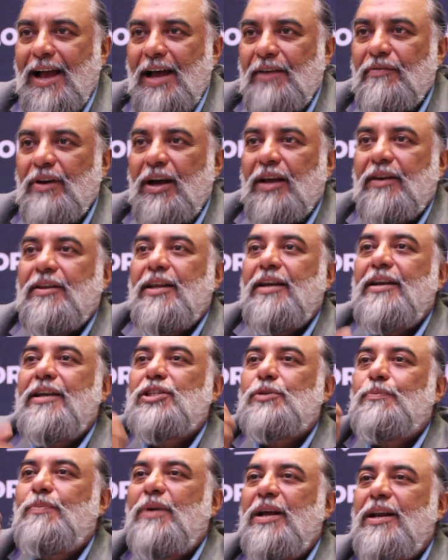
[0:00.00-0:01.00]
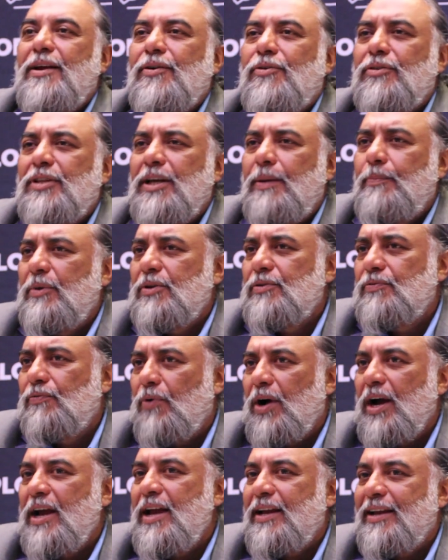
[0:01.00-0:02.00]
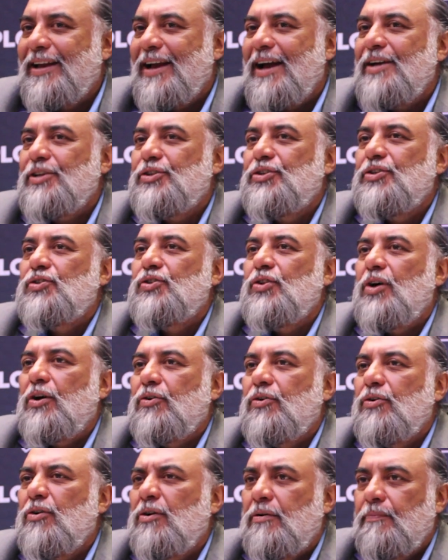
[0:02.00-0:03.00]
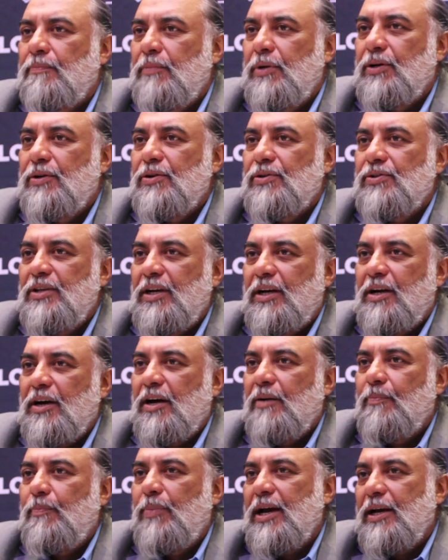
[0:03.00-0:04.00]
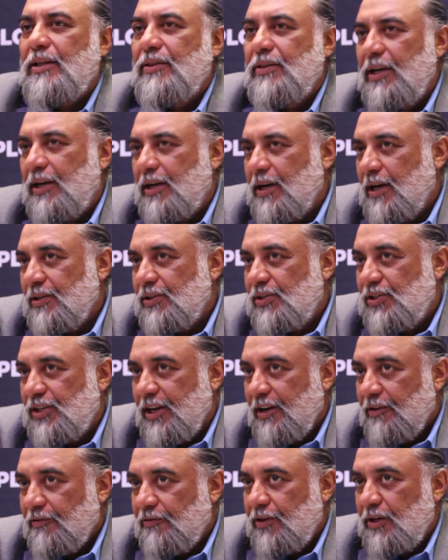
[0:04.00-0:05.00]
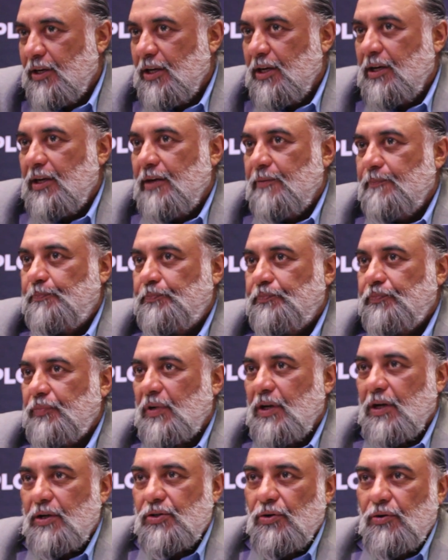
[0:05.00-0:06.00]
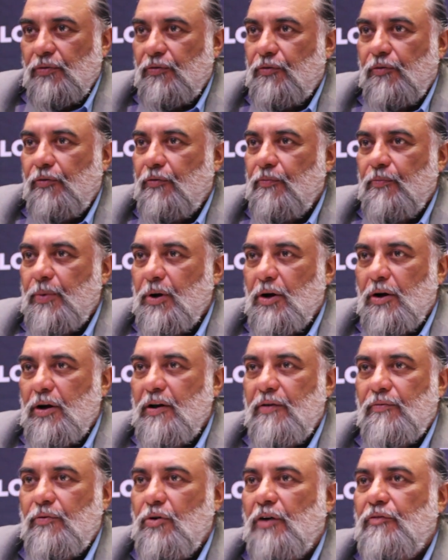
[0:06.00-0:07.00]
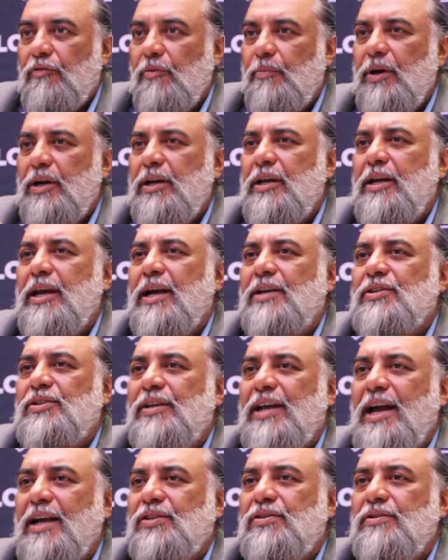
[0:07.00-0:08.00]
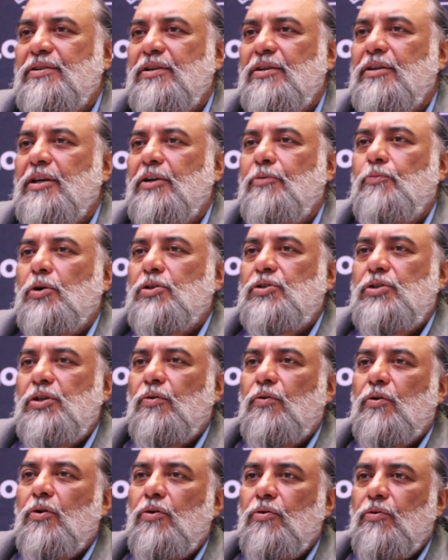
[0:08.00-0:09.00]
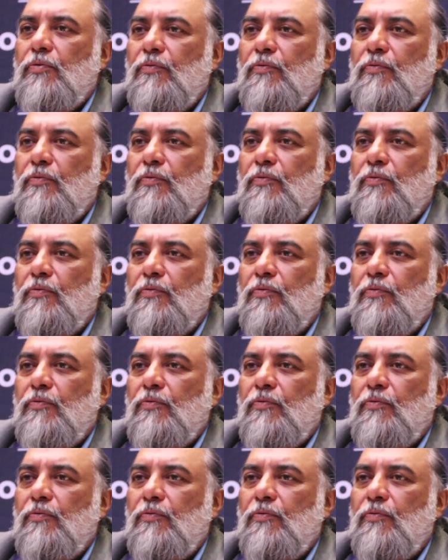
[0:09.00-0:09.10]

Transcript: And then explaining to them is why cash is not good, because they can't plan, they can't save. So, you know, if God forbid he has an accident, then what's he going to do?